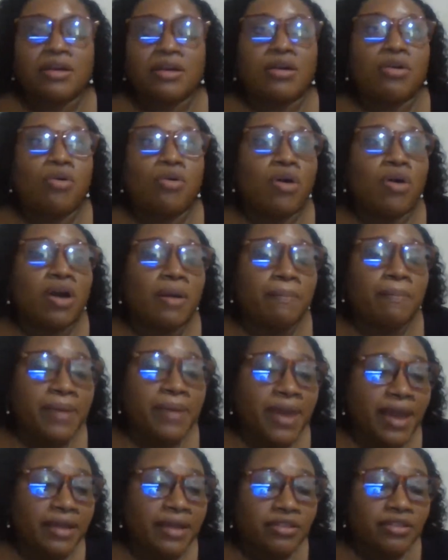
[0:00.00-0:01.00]
or
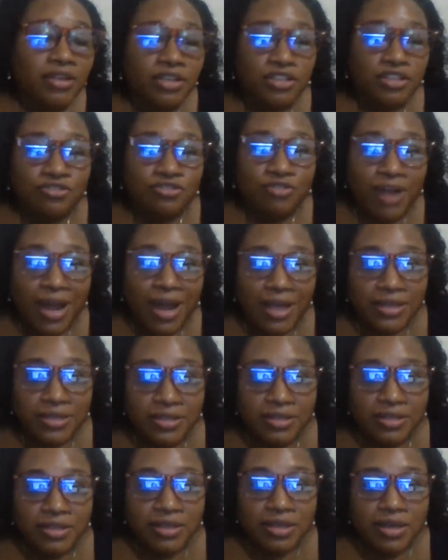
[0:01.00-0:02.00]
compare and
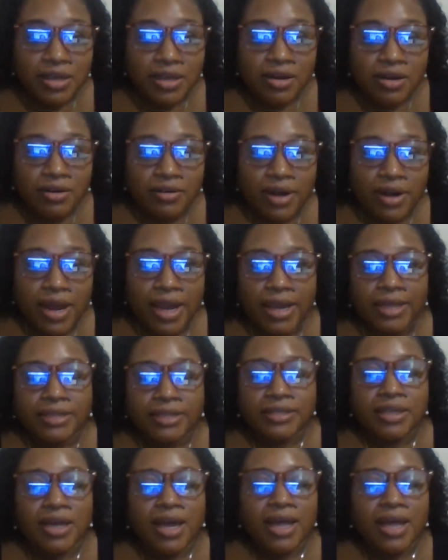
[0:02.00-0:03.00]
contrast, right?
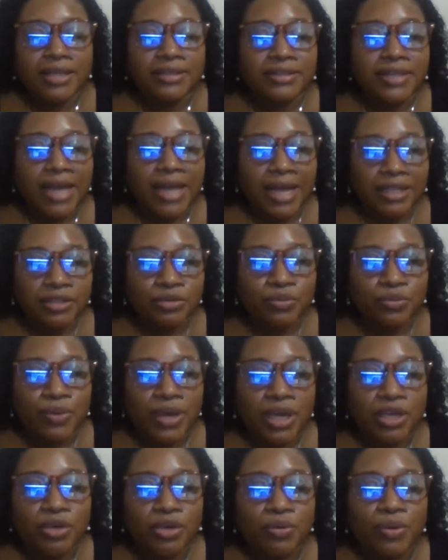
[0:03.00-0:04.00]
And that way
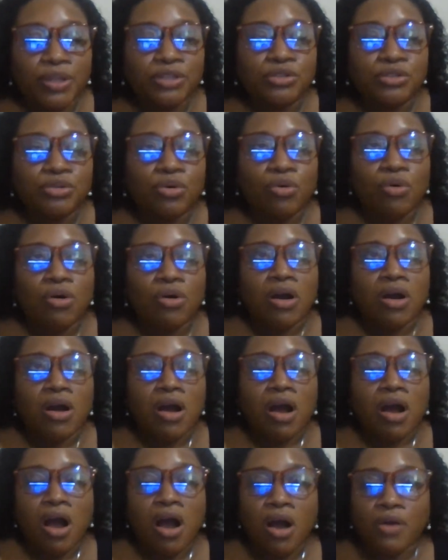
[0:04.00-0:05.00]
you will know
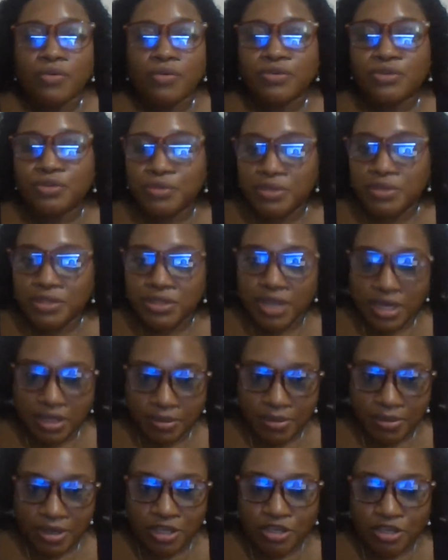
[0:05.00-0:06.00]
how to study
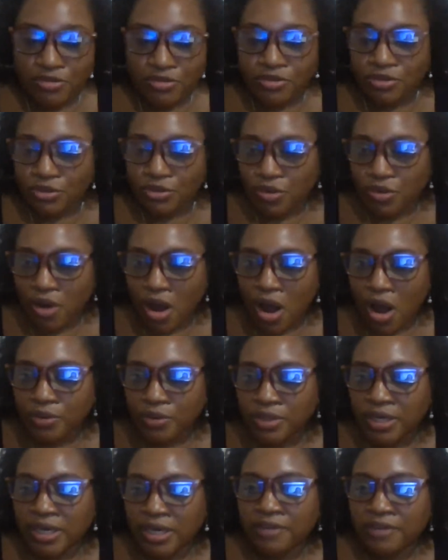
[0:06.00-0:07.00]
because you know how
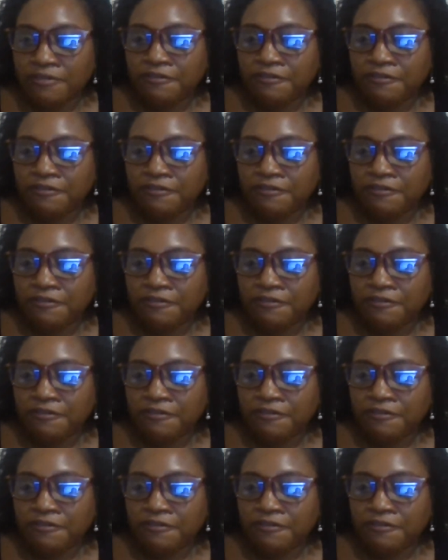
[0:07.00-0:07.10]
they can